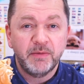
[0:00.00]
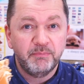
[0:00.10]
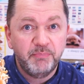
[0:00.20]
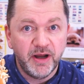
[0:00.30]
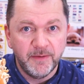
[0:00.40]

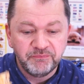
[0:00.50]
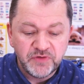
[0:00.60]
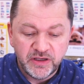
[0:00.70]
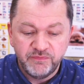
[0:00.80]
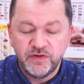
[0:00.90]
but
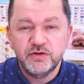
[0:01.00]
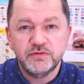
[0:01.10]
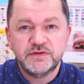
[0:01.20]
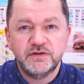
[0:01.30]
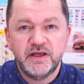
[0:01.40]
if you
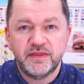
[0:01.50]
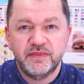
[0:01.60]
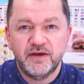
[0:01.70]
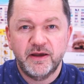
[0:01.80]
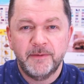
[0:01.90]
go to
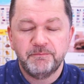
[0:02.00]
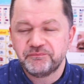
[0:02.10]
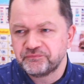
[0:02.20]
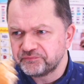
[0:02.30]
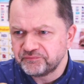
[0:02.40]
like the
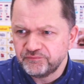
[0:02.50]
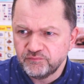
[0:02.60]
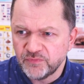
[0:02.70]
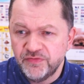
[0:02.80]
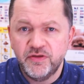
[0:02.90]

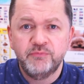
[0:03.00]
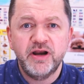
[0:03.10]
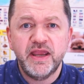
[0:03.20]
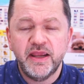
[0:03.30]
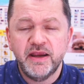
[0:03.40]

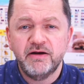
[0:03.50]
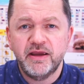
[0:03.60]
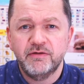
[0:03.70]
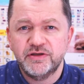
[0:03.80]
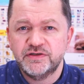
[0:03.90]
bread
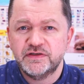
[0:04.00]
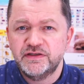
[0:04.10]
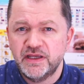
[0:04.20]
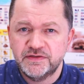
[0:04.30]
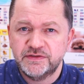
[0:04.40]
area, which is
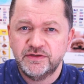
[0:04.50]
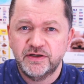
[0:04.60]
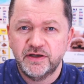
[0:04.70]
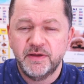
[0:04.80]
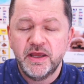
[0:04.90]
next to
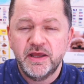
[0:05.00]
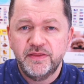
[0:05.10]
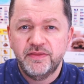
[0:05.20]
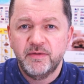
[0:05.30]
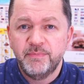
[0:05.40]
the
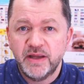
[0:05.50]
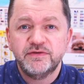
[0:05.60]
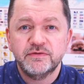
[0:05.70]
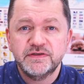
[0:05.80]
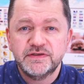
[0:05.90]

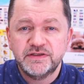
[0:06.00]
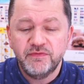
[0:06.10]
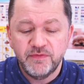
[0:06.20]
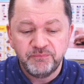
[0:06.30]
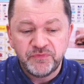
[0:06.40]
bentos and
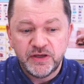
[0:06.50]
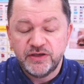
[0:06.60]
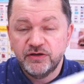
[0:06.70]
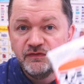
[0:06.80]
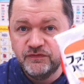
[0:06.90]
stuff,
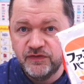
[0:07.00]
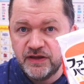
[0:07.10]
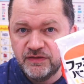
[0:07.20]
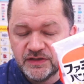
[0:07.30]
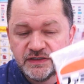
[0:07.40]
you can
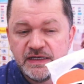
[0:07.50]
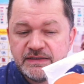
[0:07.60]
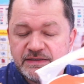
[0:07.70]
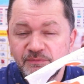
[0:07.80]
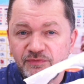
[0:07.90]
find this.
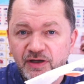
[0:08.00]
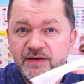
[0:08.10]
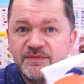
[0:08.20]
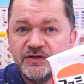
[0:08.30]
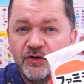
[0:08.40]

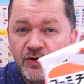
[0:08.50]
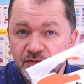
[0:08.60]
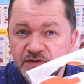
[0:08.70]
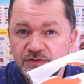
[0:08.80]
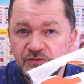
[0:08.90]
Sometimes they're
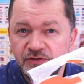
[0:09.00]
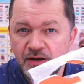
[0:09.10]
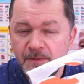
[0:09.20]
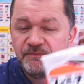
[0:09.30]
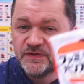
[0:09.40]
all sold
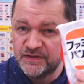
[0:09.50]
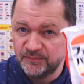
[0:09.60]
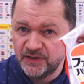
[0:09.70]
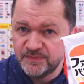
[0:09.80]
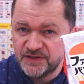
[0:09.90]
out,
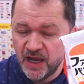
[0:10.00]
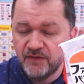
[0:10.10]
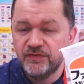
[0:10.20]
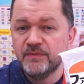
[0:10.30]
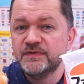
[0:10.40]
sometimes they
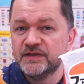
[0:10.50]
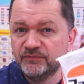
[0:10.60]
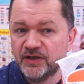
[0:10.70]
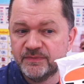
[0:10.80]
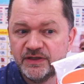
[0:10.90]
have them,
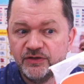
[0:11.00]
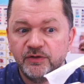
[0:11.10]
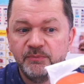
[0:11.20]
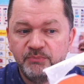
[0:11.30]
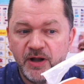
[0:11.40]
sometimes they
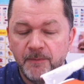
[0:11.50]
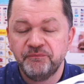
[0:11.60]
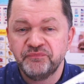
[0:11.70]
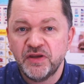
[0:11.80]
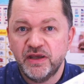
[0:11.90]
don't.
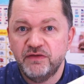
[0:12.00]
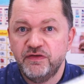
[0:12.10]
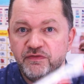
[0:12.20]
But if you